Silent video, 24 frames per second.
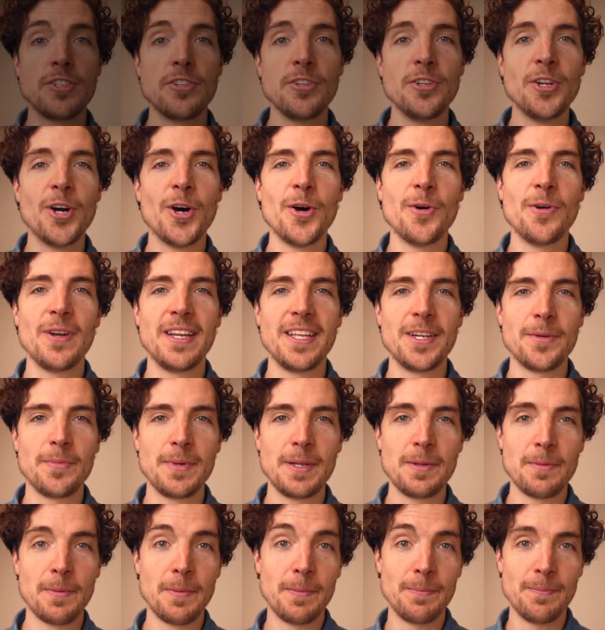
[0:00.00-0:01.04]
you know a little bit
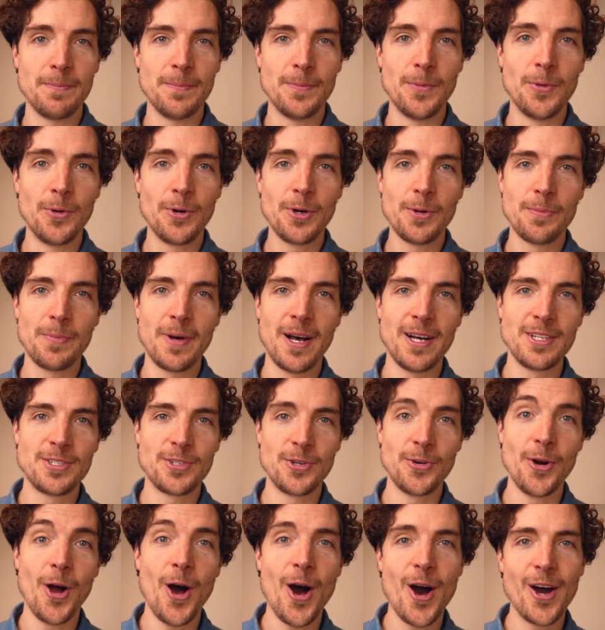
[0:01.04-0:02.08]
more about
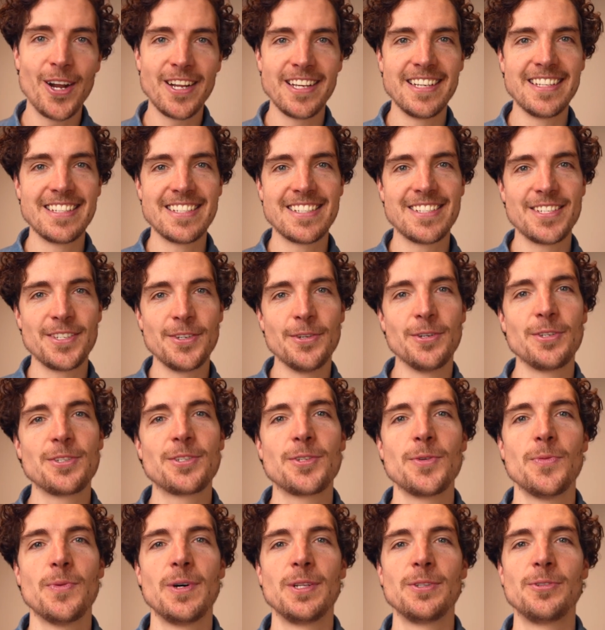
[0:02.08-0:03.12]
your audience, you
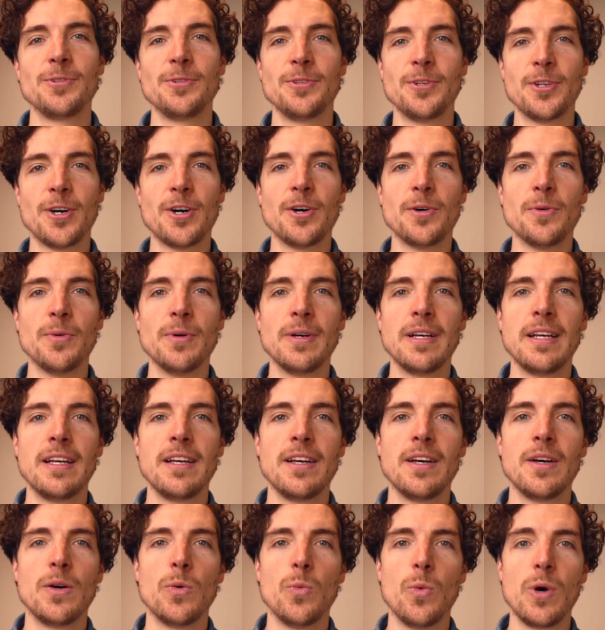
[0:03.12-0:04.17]
also want to know
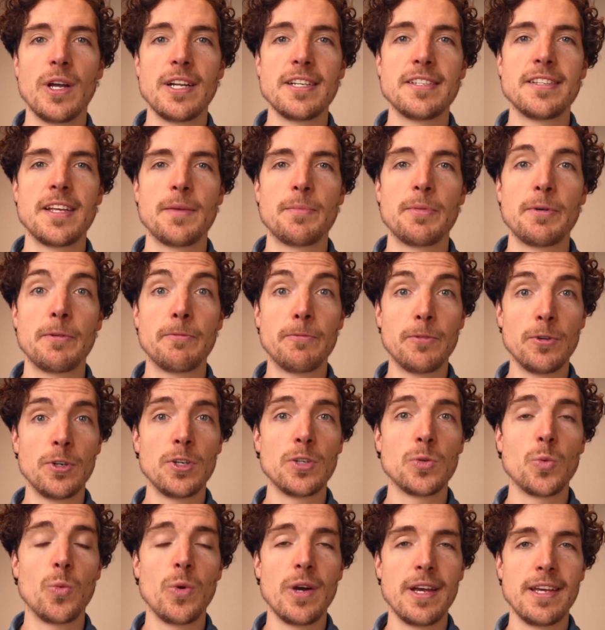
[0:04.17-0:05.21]
what is their
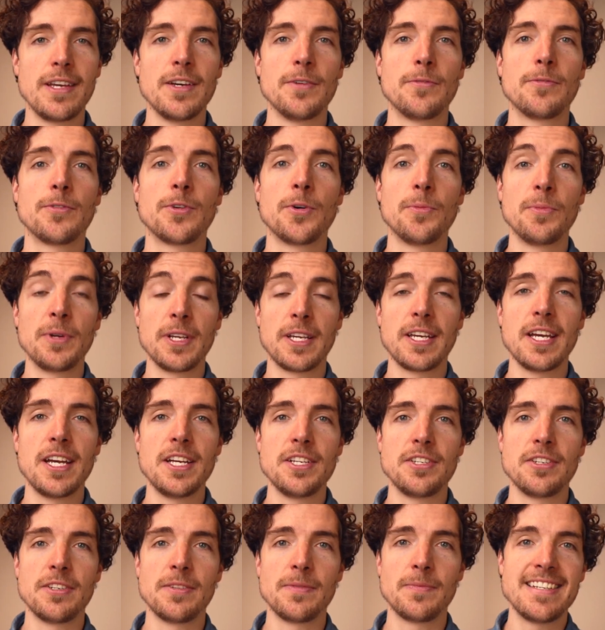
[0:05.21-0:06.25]
preferred way of
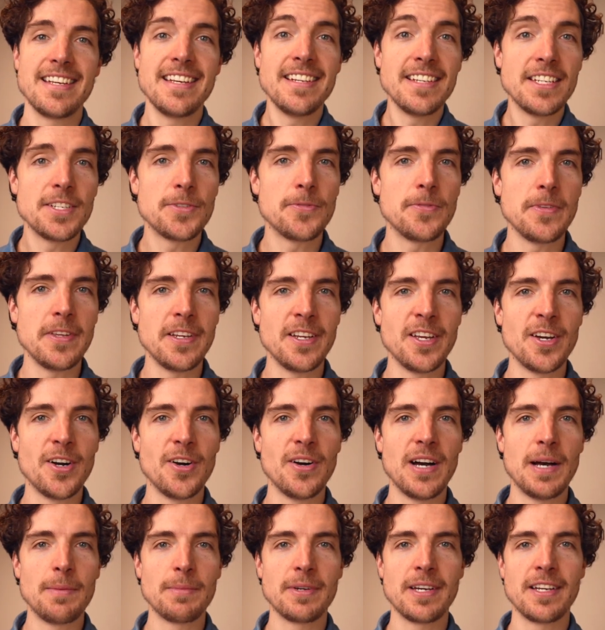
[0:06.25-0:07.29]
communication. In this video,
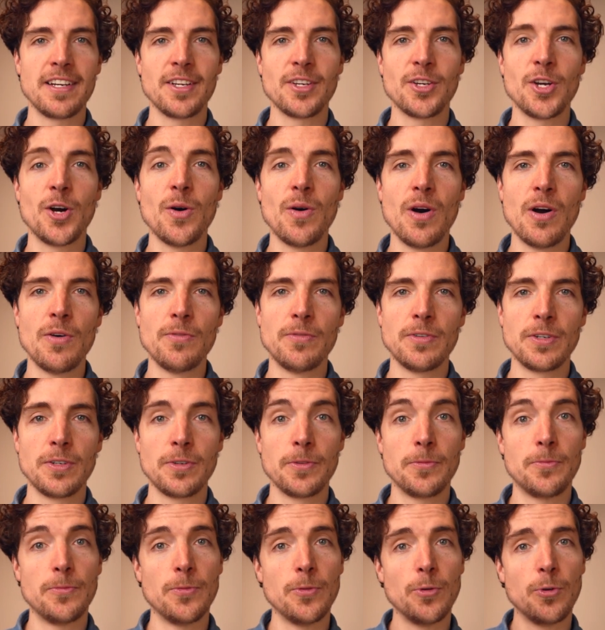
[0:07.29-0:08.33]
I'm gonna go over
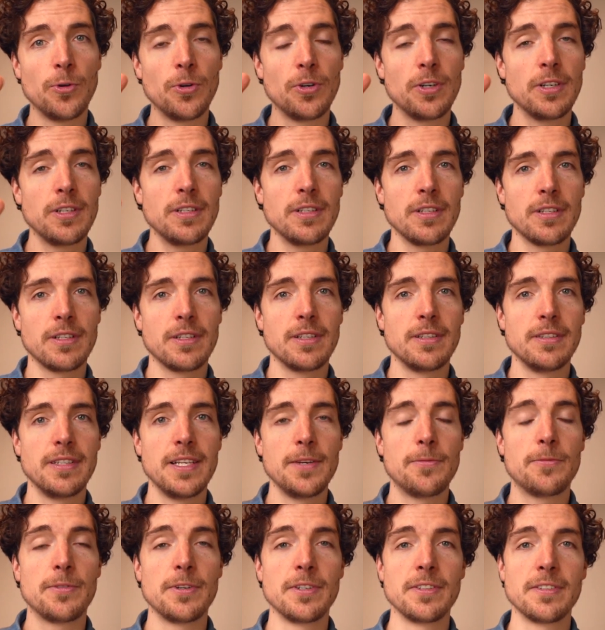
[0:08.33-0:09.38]
4
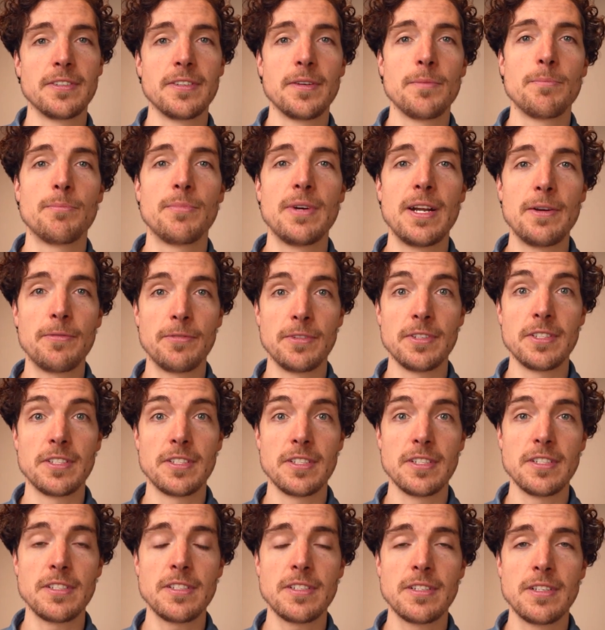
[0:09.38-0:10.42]
different
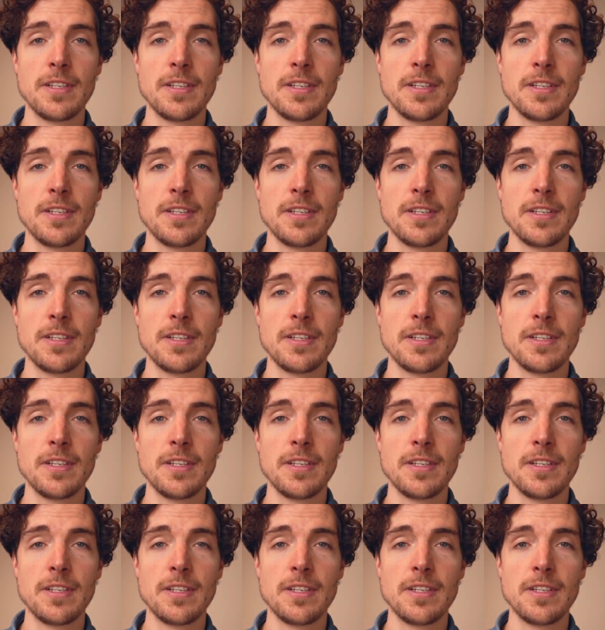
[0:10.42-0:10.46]
preferences,